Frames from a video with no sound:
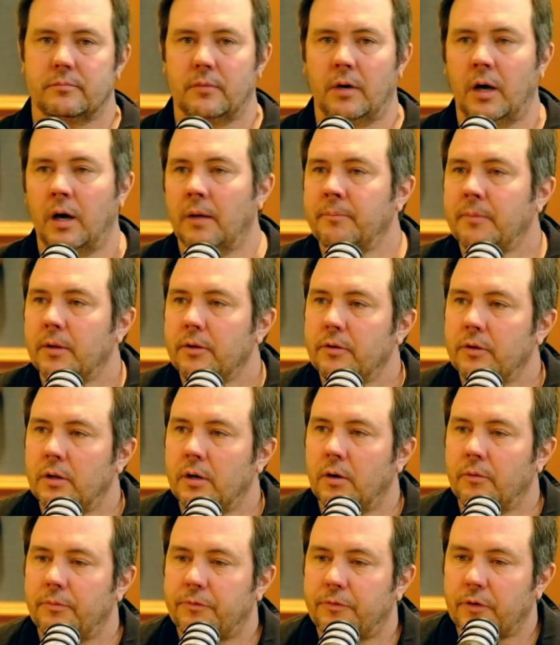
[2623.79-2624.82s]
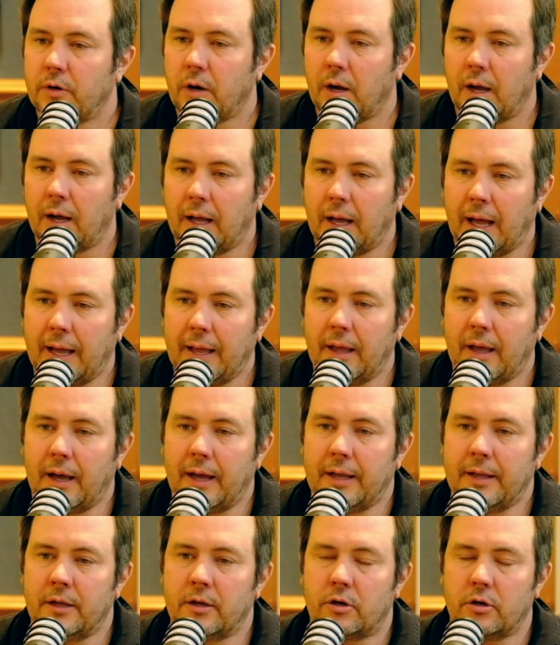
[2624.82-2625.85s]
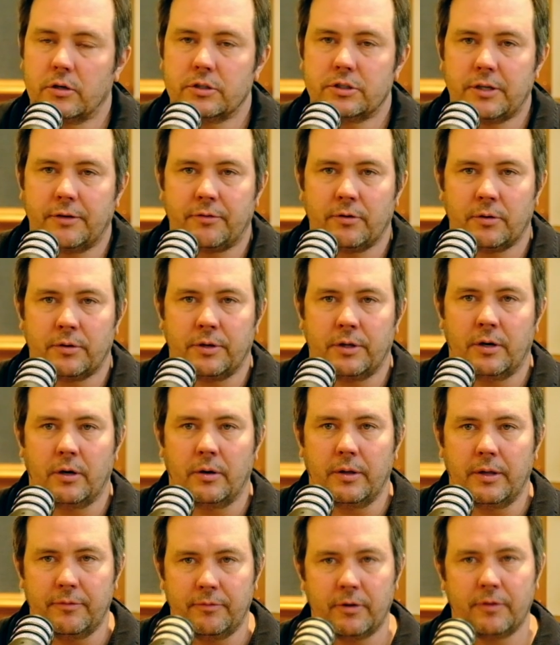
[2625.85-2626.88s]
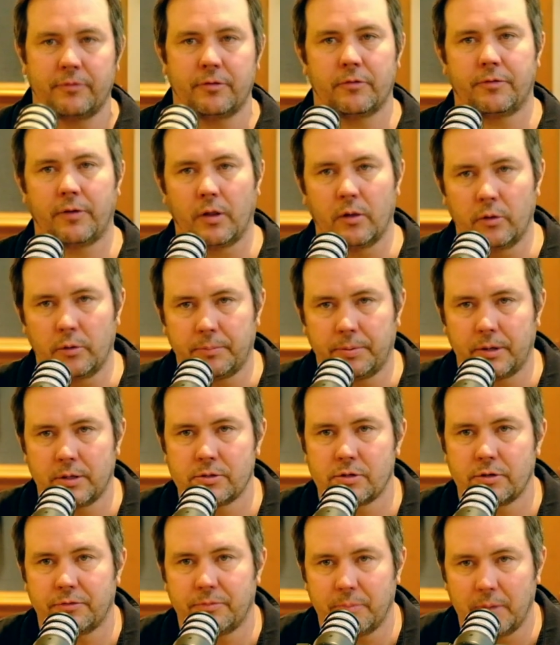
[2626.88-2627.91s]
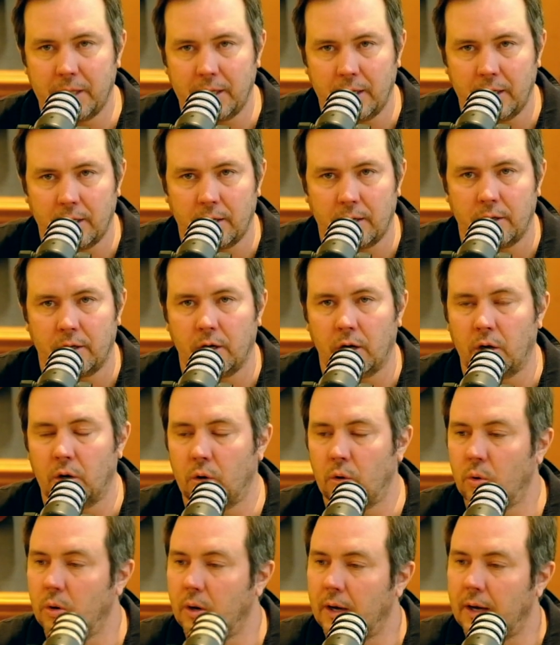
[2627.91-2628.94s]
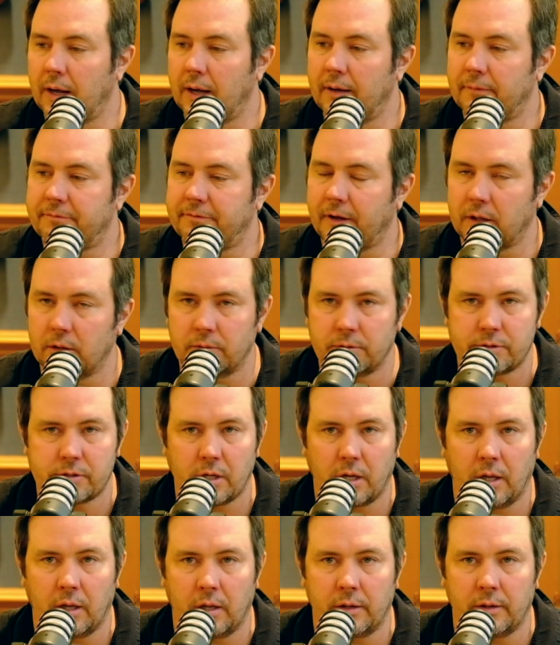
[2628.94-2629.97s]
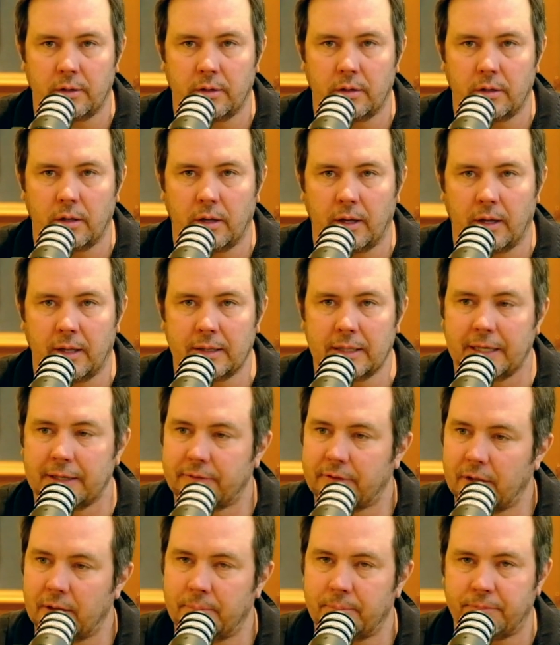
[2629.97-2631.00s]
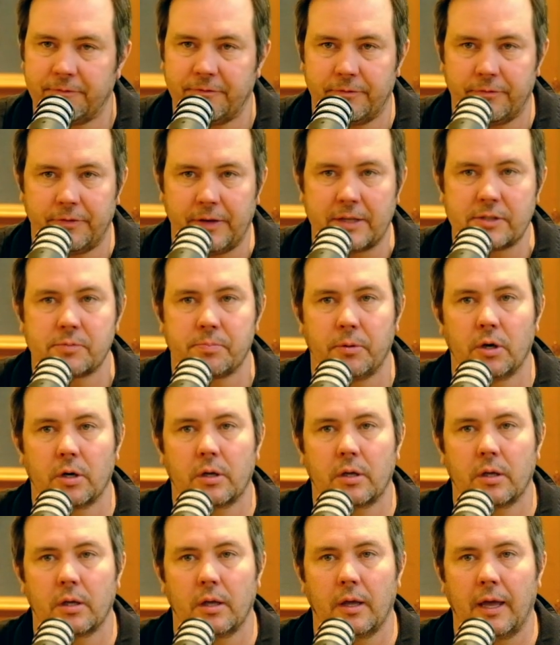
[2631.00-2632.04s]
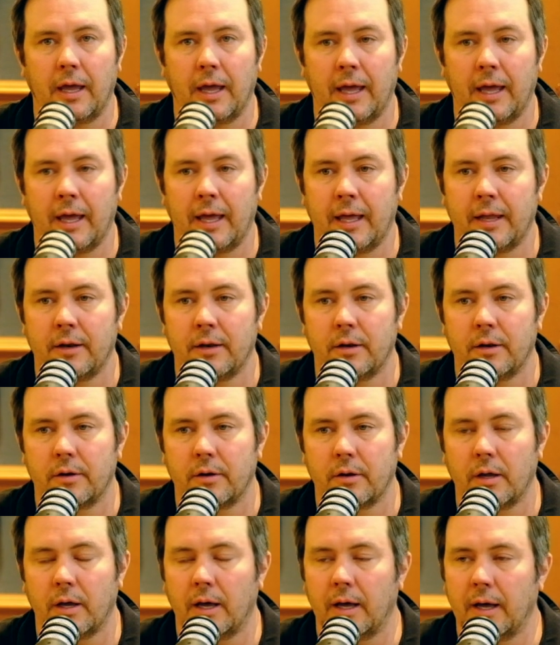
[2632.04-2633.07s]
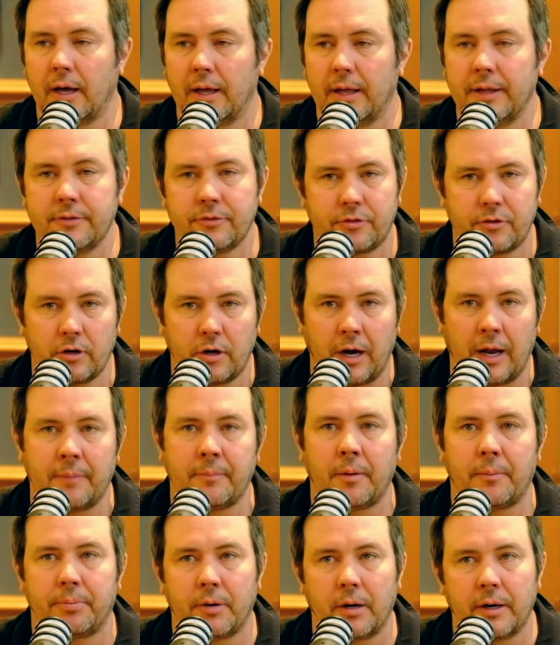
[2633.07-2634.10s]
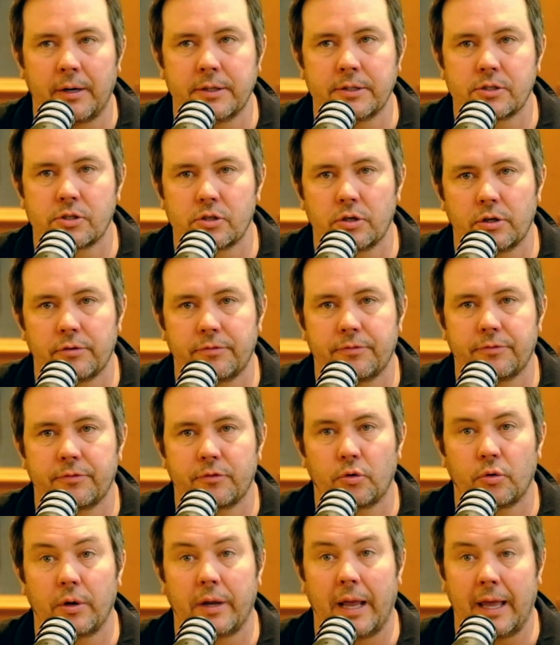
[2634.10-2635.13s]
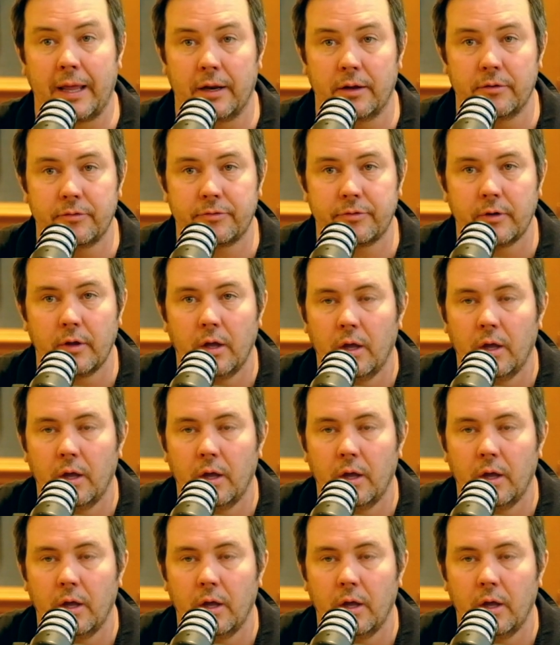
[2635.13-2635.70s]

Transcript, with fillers: Um, you know, for I, I, encourage everyone. You know, even if you're following Prairie Surf Media, go uh, follow us on uh, LinkedIn, Facebook, and uh, Instagram at Prairie Surf Creative,